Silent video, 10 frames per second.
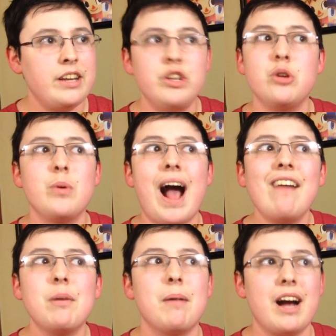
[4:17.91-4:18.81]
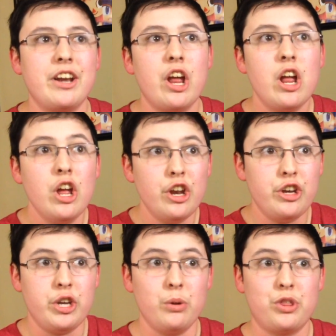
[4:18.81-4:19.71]
Do you have a mind?
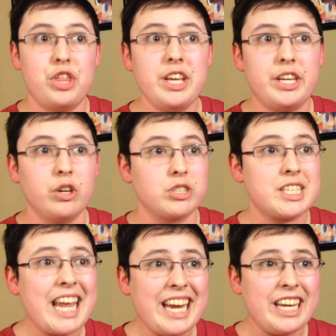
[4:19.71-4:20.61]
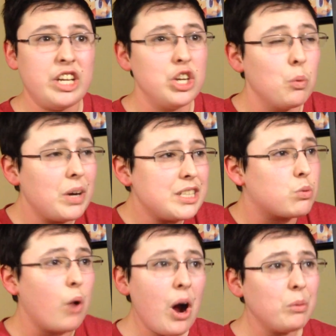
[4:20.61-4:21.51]
Do you think you're sane? What is
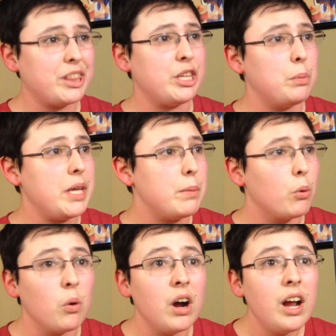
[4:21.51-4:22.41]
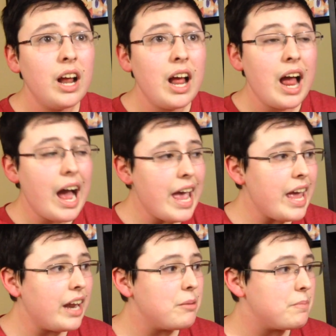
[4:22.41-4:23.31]
wrong with you people?
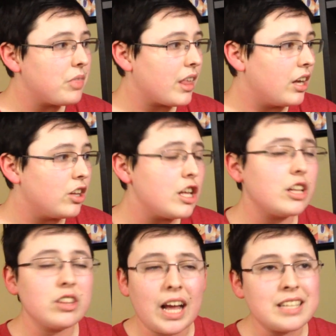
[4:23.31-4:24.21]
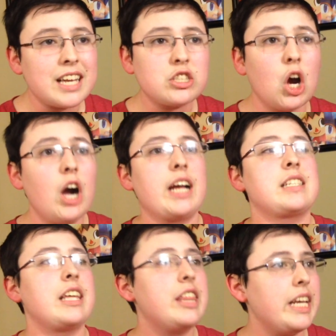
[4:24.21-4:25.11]
And as I
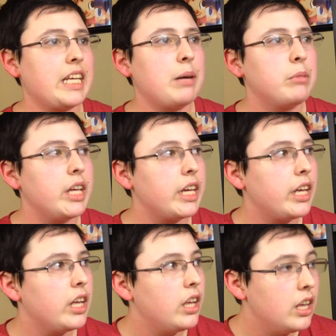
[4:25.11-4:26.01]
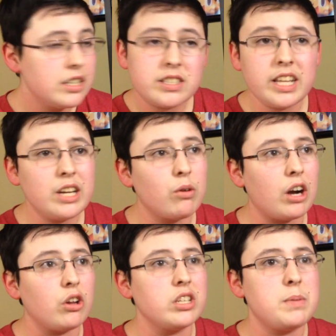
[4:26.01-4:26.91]
think, I'm like sitting
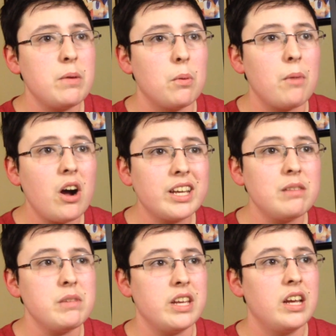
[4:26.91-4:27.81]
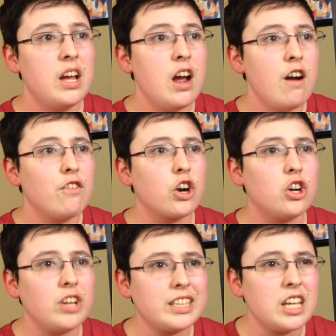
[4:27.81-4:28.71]
around all these people mocking me for
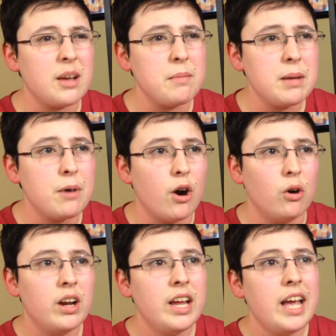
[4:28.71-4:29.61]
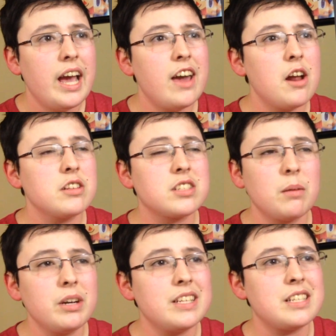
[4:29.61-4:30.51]
collecting amiibo. And
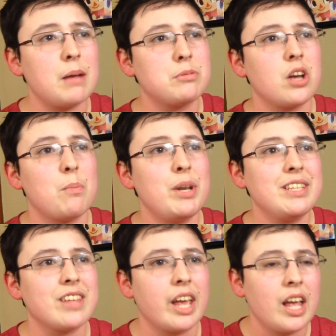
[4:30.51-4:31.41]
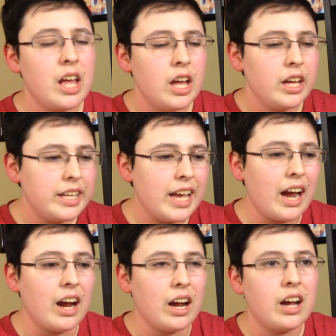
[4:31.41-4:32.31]
somebody steps up and he's like,
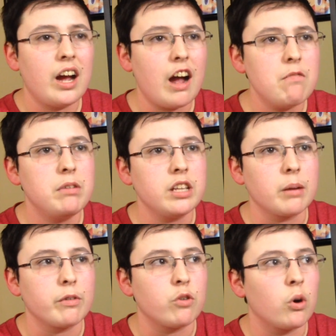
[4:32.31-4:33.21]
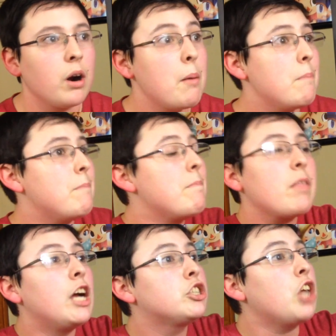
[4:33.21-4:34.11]
yeah, I've been there before.
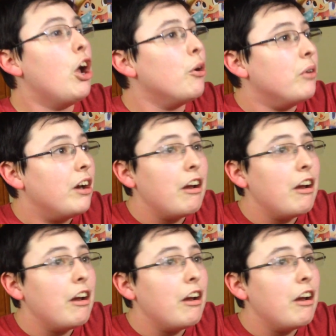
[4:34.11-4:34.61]
Dude!